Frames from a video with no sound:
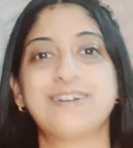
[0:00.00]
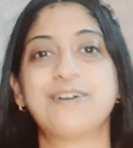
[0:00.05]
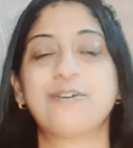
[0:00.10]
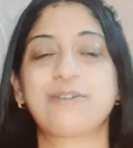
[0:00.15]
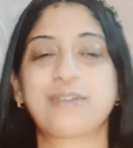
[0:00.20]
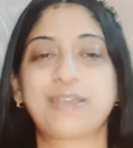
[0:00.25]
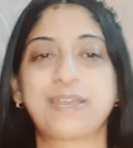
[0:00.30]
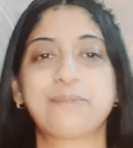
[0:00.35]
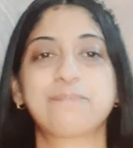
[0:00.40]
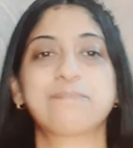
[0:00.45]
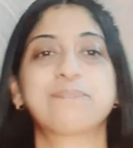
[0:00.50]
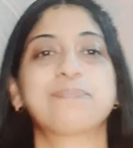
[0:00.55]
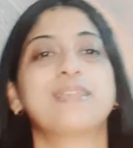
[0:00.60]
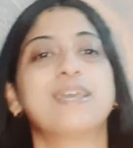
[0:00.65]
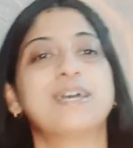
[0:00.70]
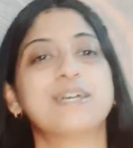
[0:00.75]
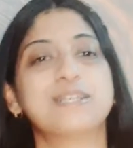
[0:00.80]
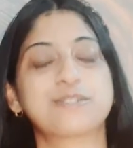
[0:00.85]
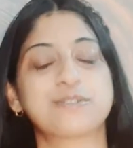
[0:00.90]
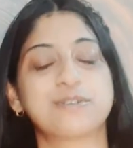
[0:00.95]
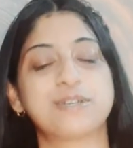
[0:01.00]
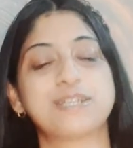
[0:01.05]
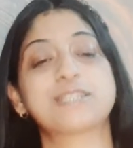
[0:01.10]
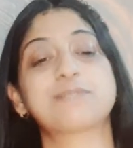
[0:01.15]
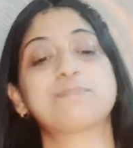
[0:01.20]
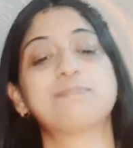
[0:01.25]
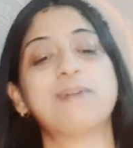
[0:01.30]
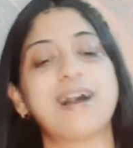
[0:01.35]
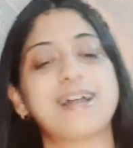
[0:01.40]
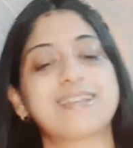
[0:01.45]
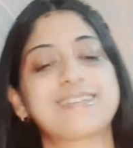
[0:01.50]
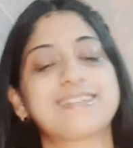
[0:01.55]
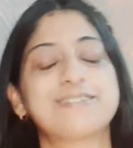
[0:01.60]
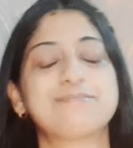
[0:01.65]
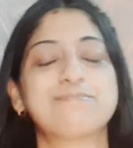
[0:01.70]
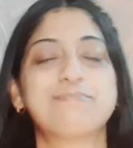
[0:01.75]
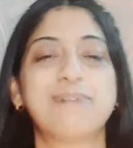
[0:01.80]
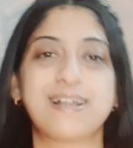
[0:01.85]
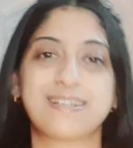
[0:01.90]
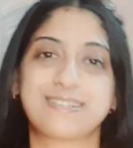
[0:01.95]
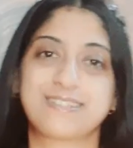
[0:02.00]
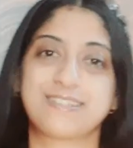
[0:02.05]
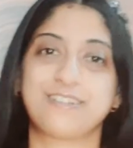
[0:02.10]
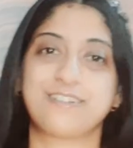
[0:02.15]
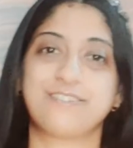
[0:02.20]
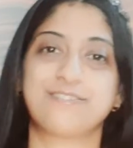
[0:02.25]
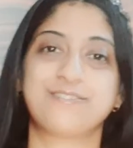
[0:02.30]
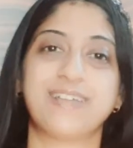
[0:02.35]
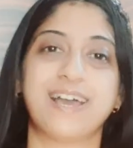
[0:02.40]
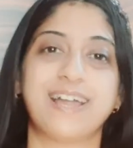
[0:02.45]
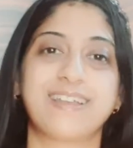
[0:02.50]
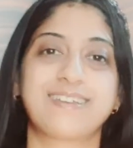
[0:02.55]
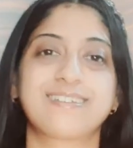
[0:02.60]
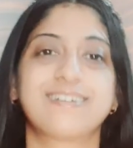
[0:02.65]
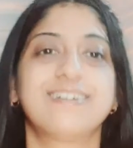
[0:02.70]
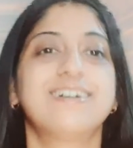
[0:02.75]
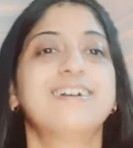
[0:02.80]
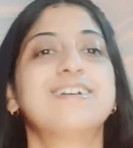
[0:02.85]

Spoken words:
okay? So it's part and parcel of that.